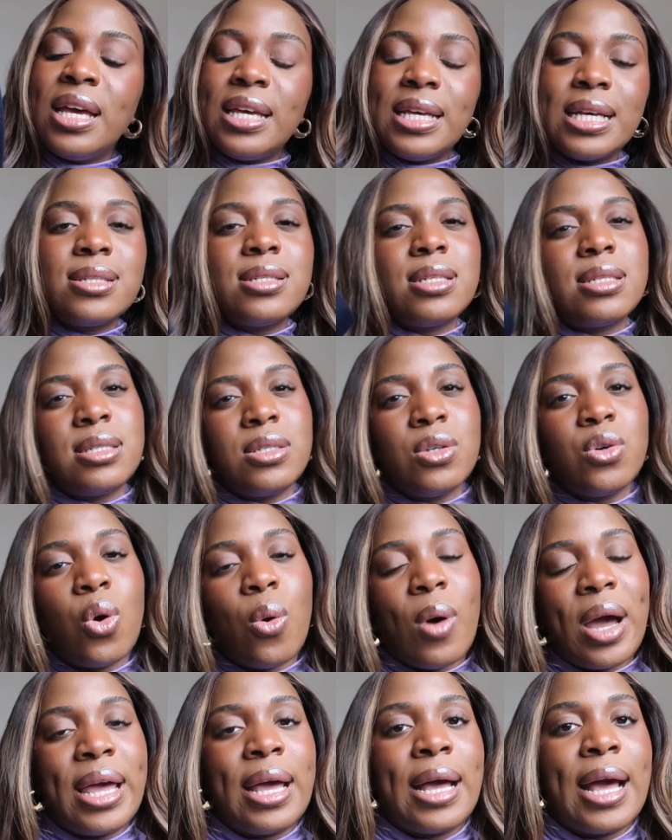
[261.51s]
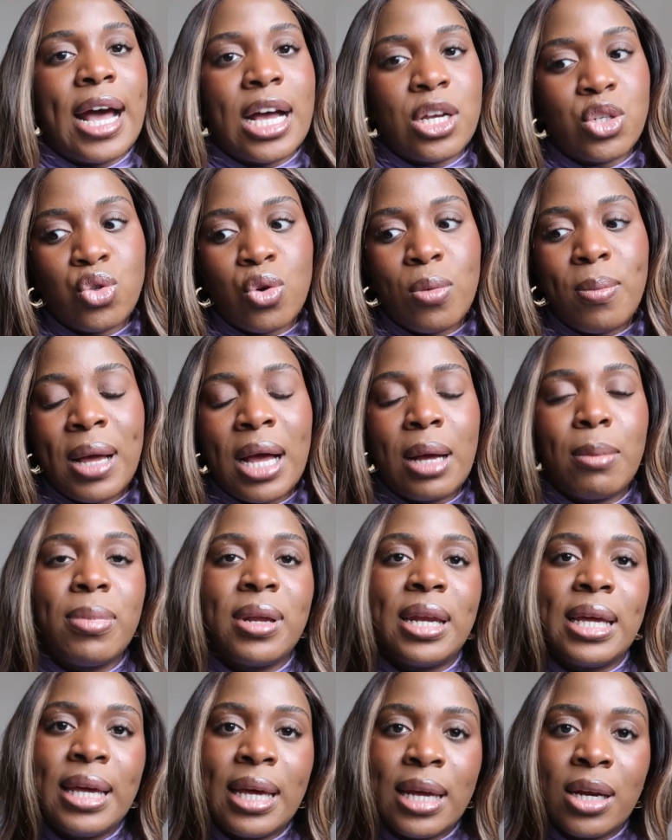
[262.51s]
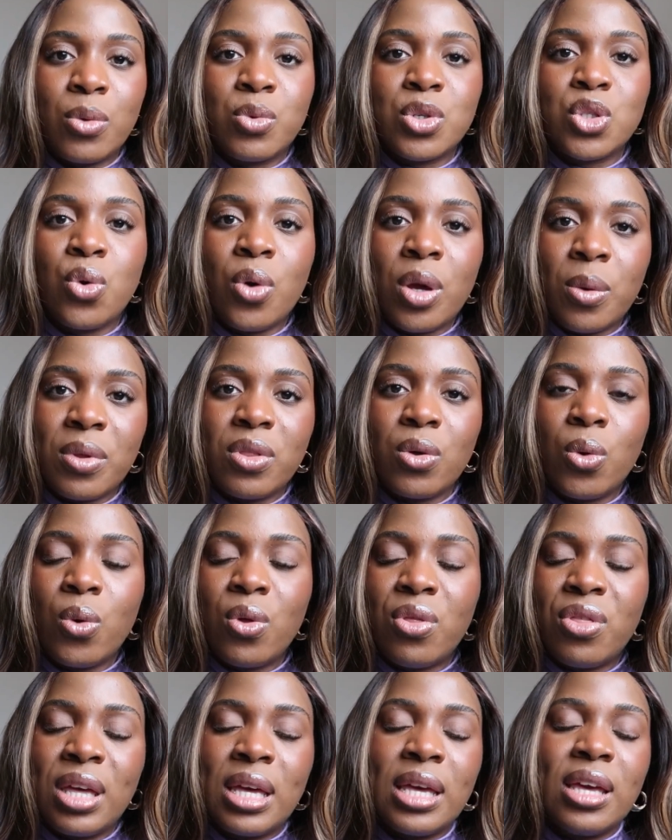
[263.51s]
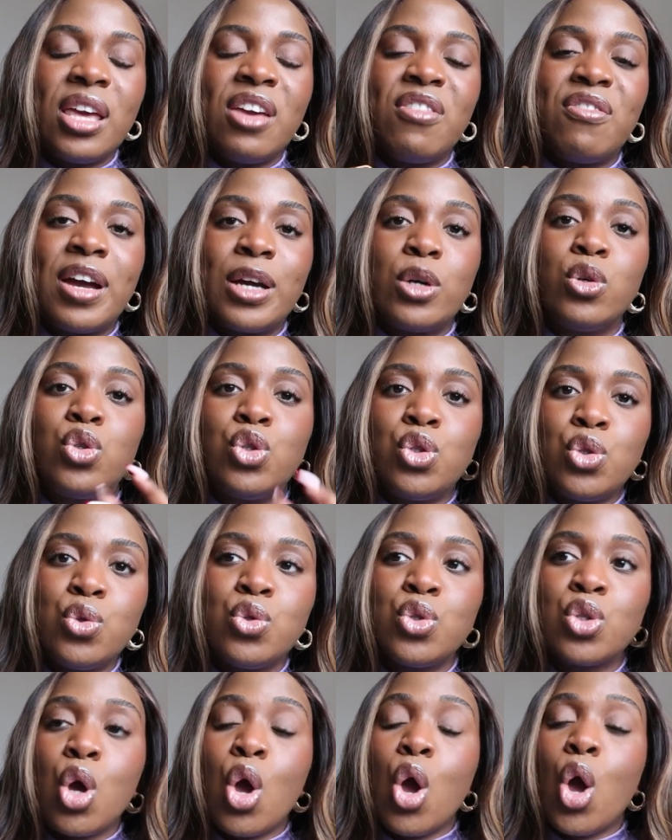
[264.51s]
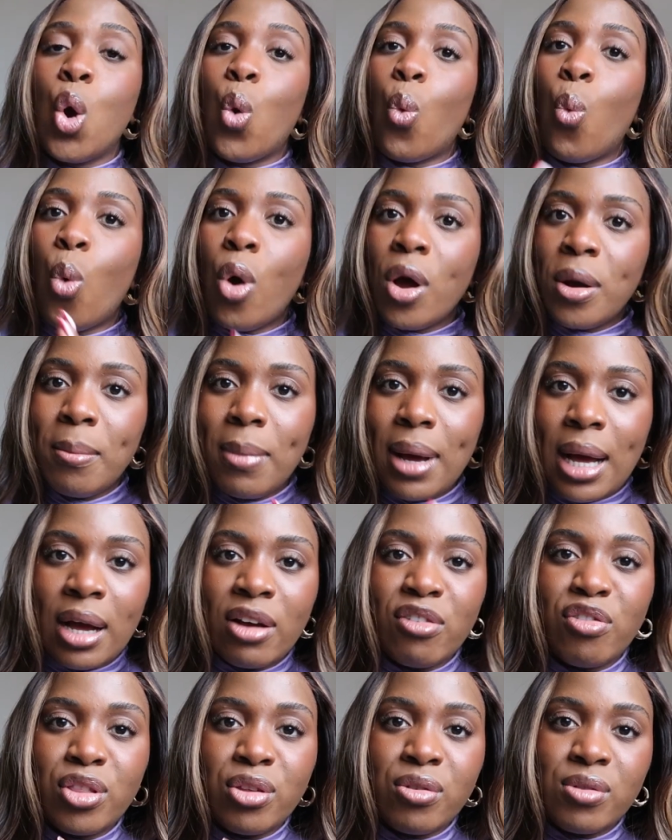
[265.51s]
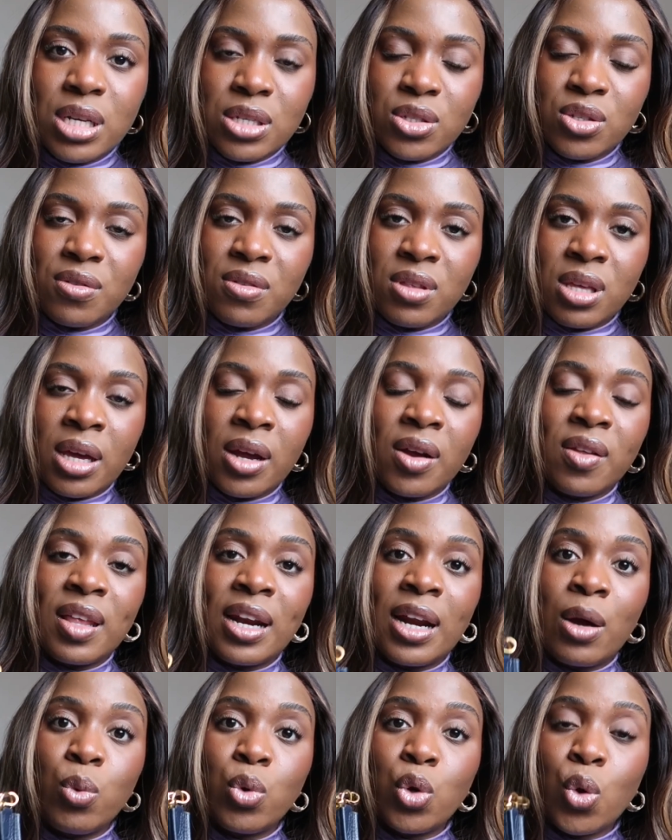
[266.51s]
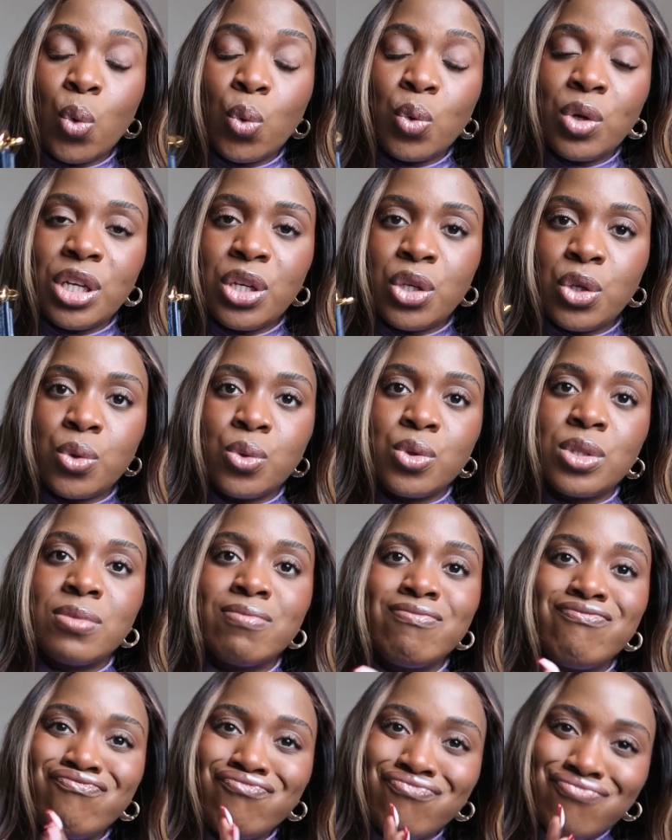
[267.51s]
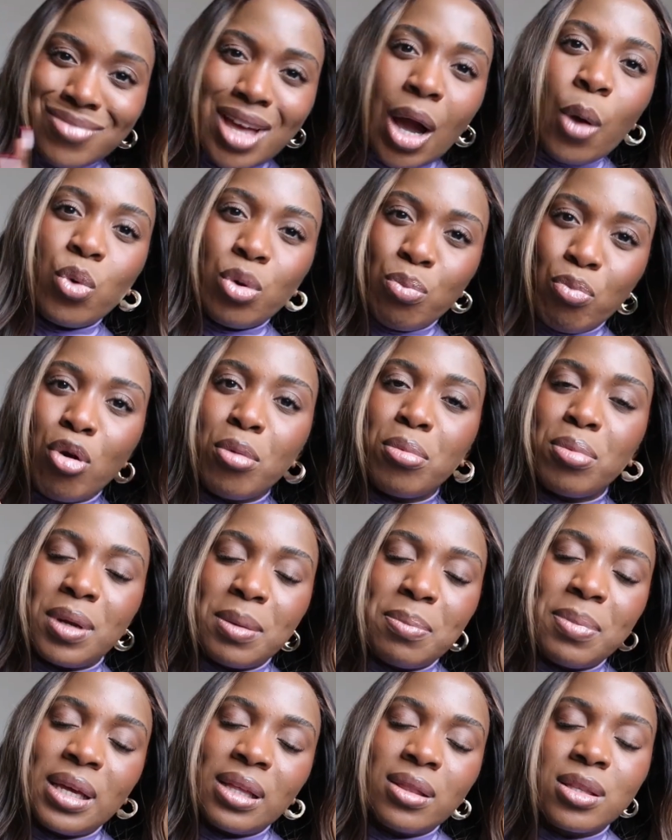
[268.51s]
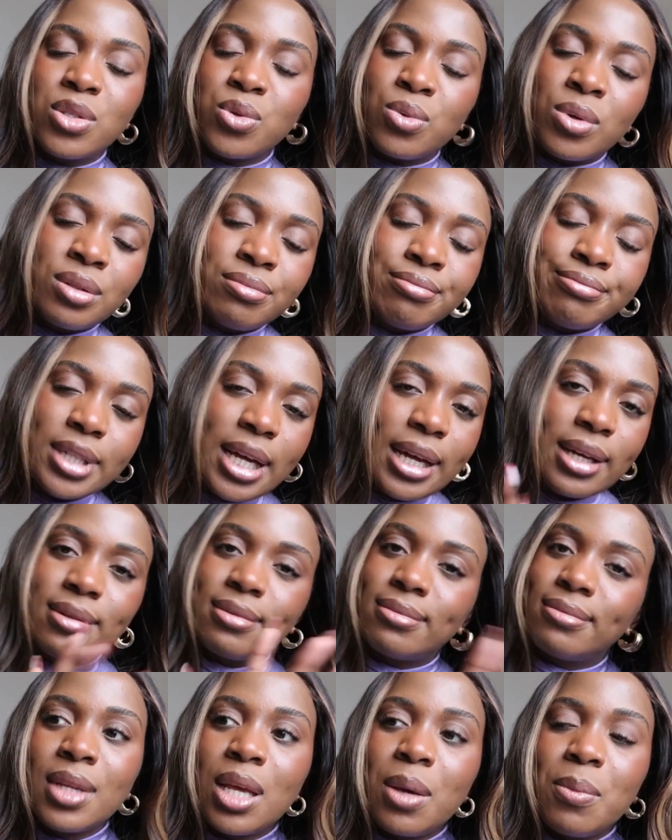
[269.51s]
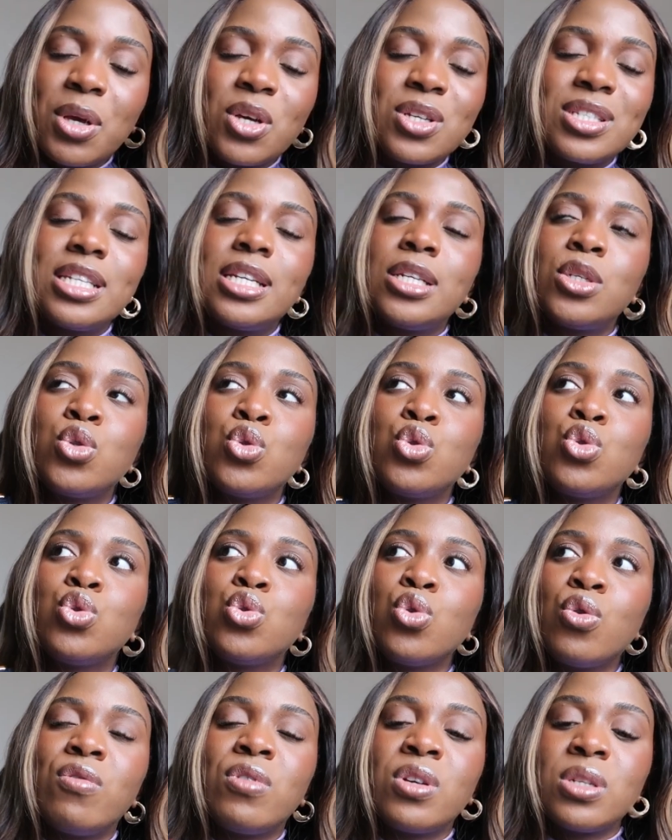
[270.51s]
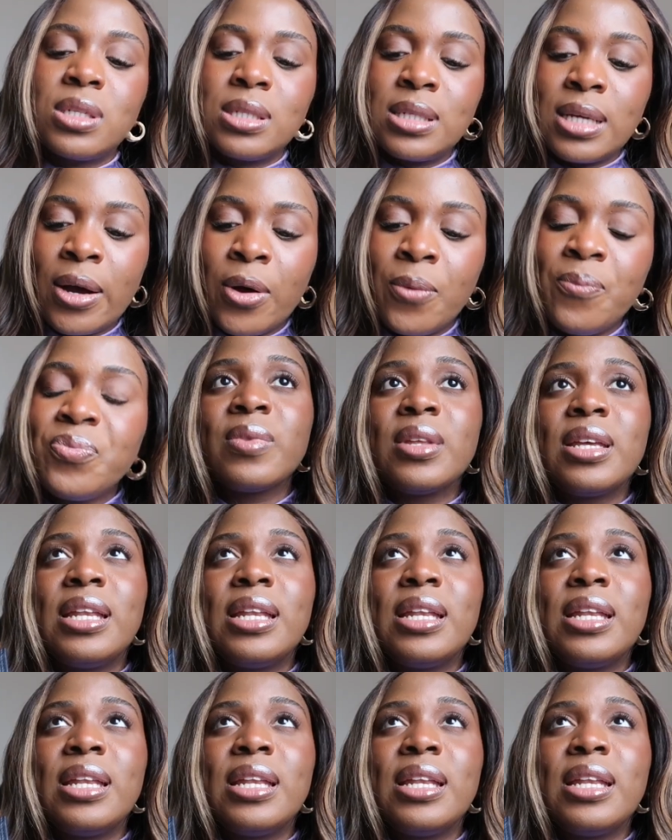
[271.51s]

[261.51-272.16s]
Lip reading: Yes, it's still quite a casual bag, but again, it was going with the whole thing. If I could choose one bag for the rest of the year that I would only use, I would probably pick this one, like, because it is so versatile.